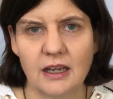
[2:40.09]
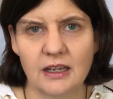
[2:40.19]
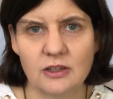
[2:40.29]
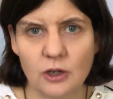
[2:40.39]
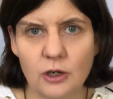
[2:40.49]

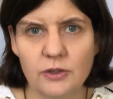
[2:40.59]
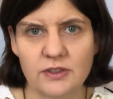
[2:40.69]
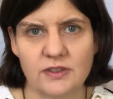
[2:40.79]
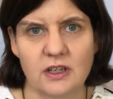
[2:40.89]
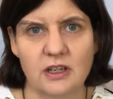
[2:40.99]
I know the
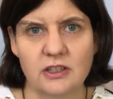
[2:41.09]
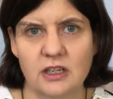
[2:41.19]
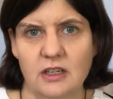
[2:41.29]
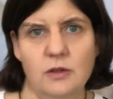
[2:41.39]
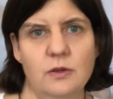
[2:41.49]
start,
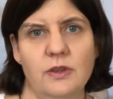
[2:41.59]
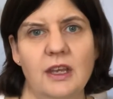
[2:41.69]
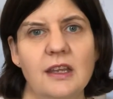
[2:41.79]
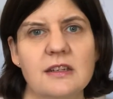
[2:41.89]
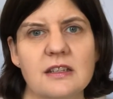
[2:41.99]
I know the
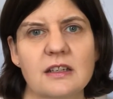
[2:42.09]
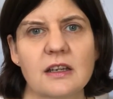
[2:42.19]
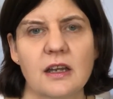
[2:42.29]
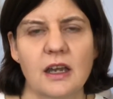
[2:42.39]
ending.